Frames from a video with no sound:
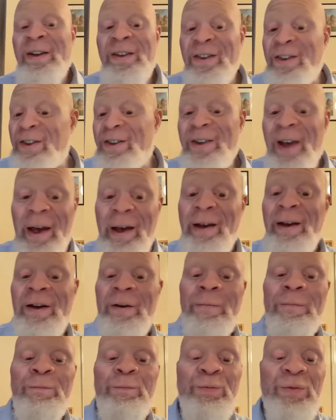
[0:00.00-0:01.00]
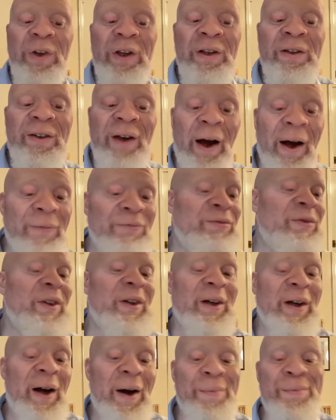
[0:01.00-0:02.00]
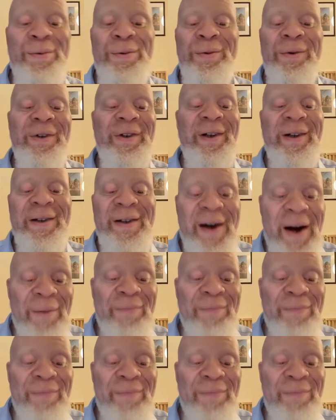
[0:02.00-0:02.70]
saying he's undercover in the